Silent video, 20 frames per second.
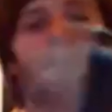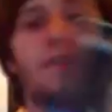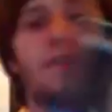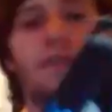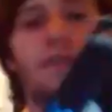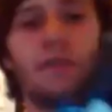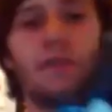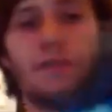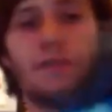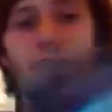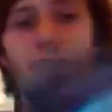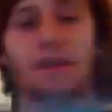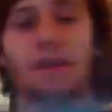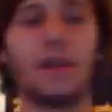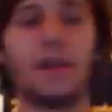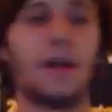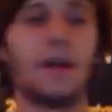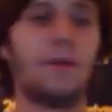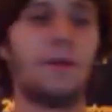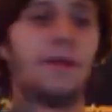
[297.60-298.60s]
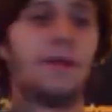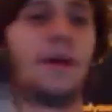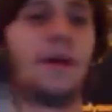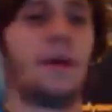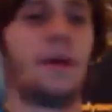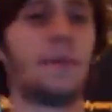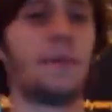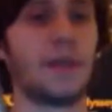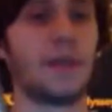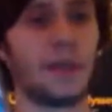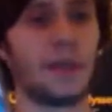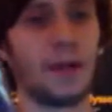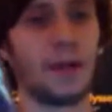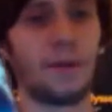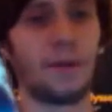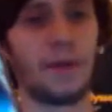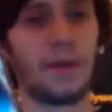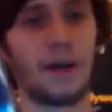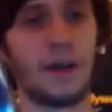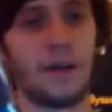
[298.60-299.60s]
so I figured I would pick it up
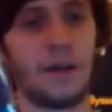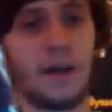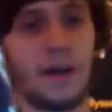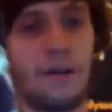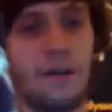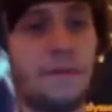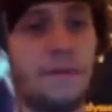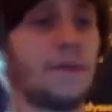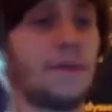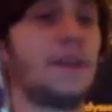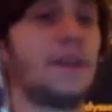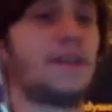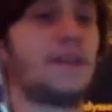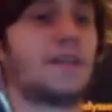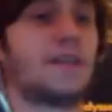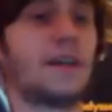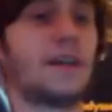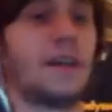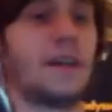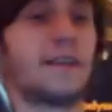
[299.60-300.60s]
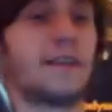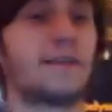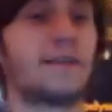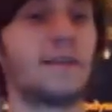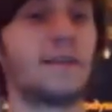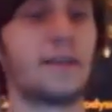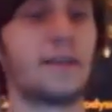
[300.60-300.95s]
on VHS.